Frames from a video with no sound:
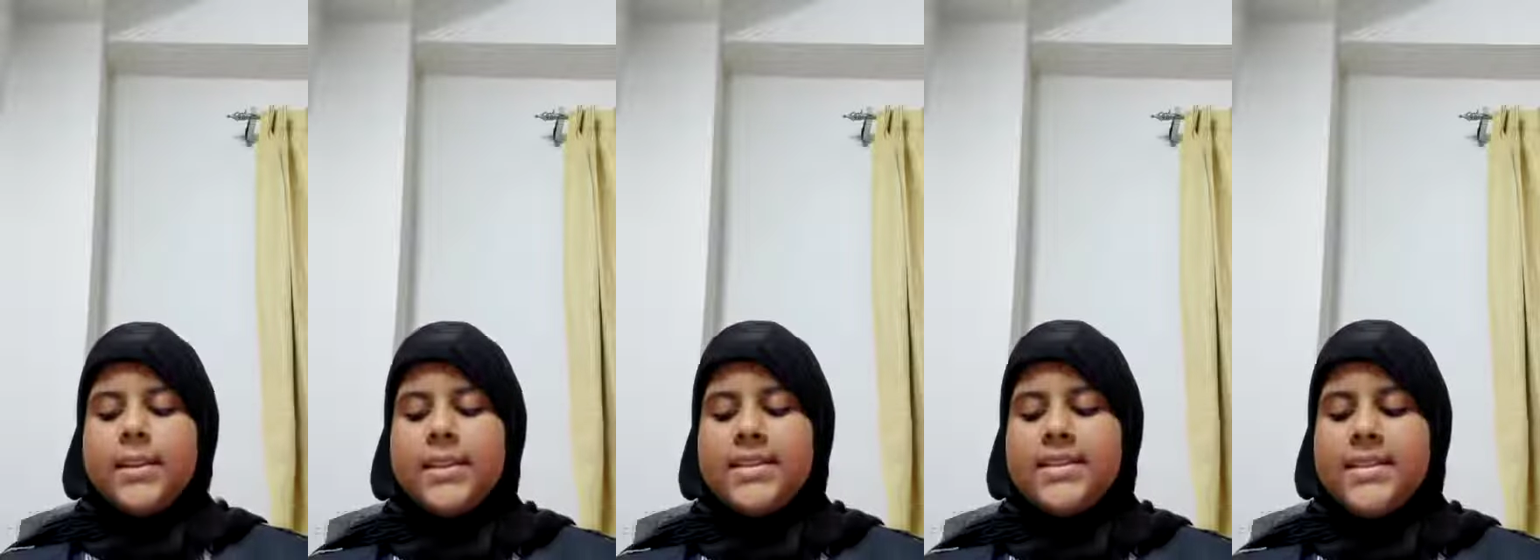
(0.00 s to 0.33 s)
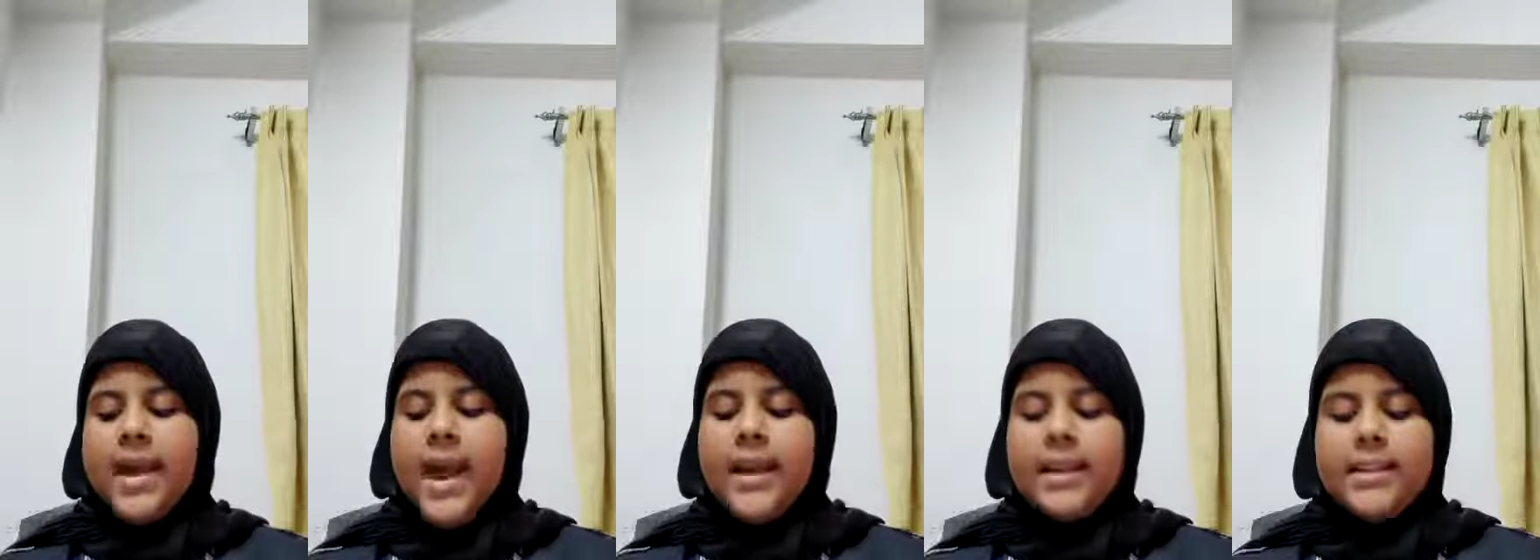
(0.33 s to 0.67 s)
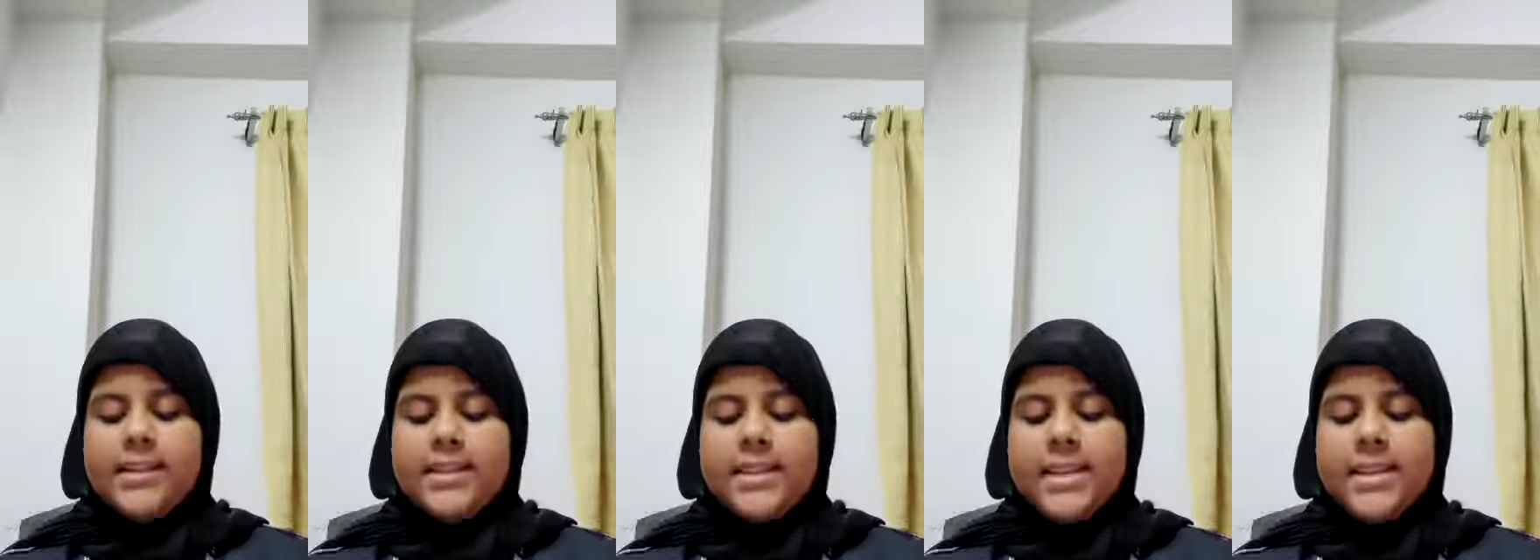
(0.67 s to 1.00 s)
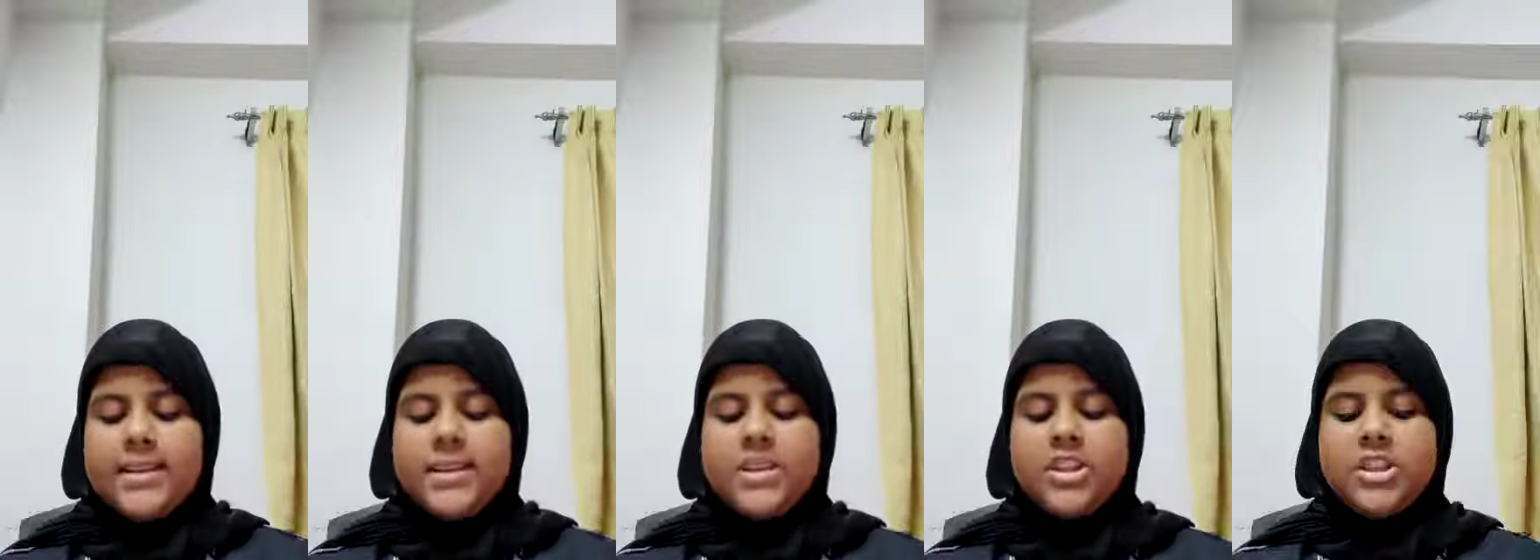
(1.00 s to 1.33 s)
The sun is
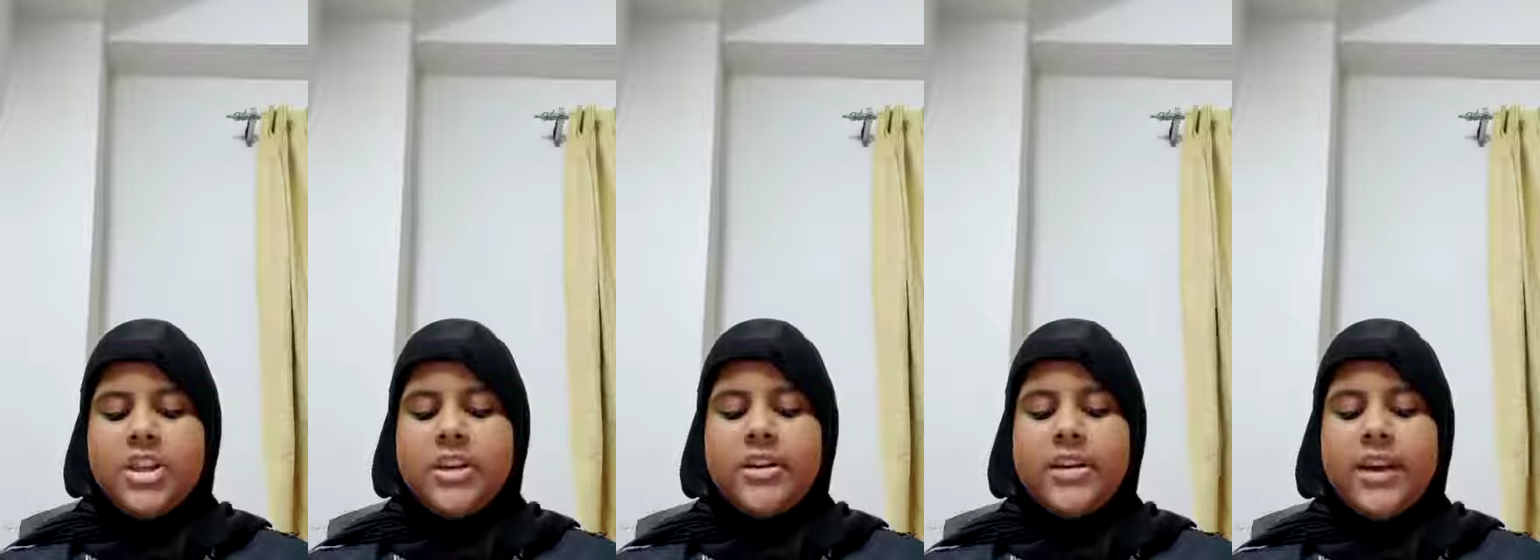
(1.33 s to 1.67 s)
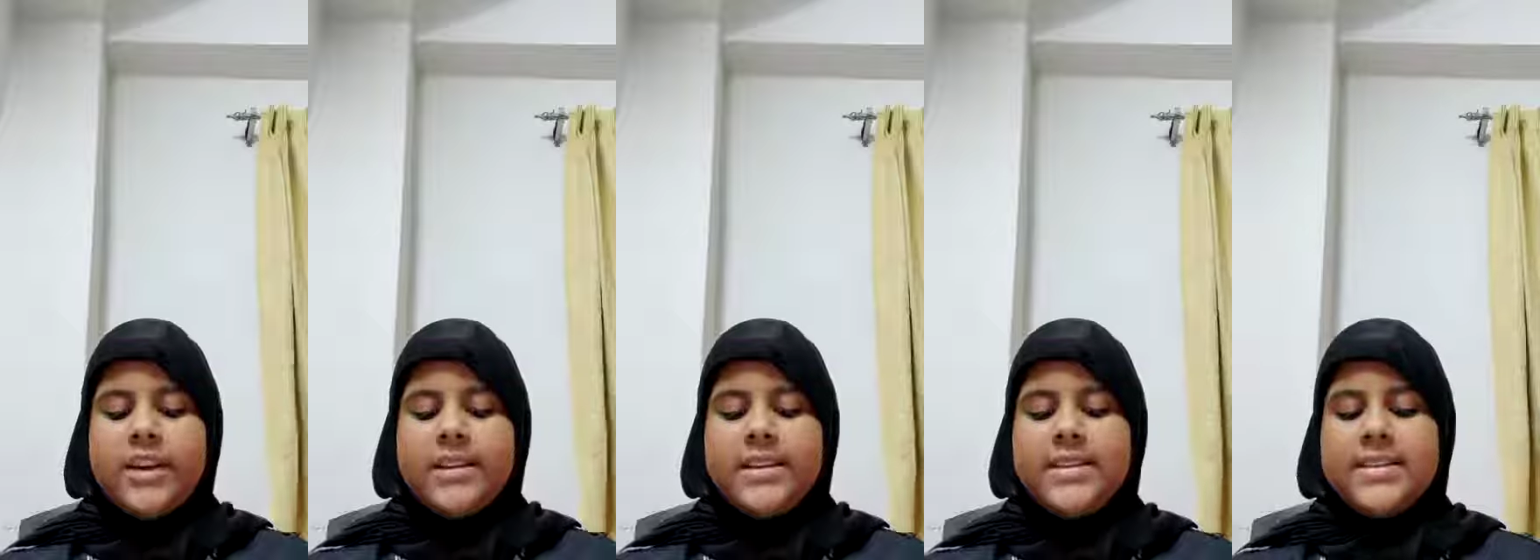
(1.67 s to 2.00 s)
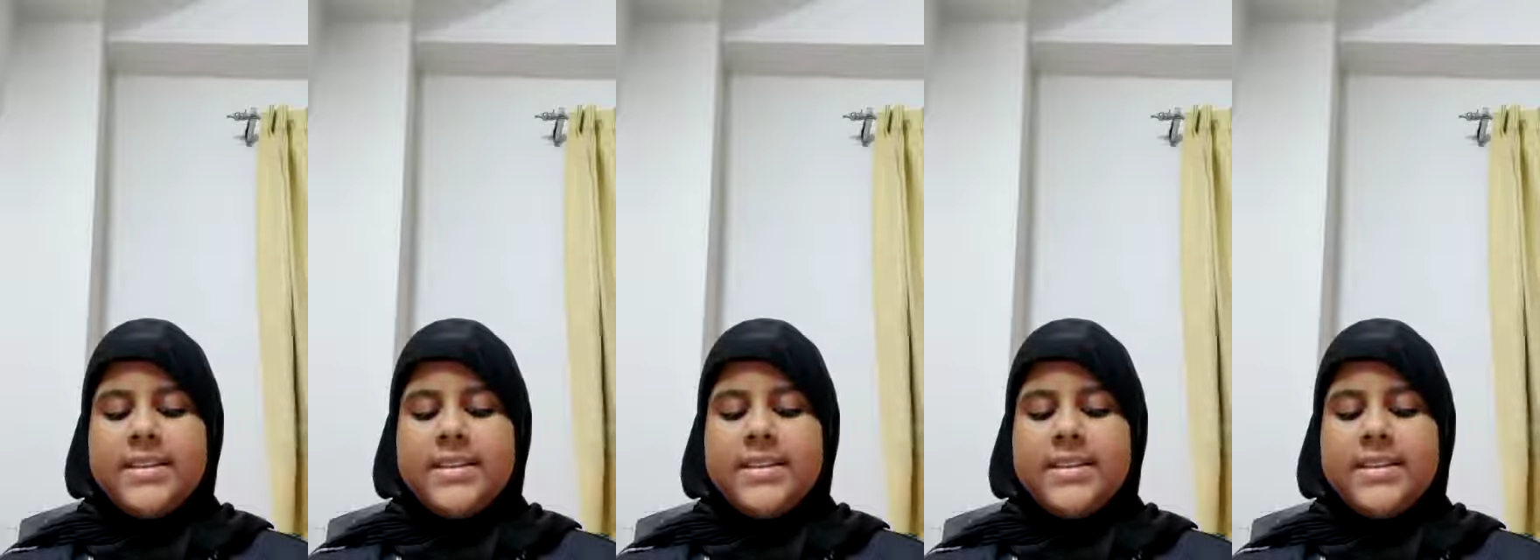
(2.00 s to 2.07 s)
the star at the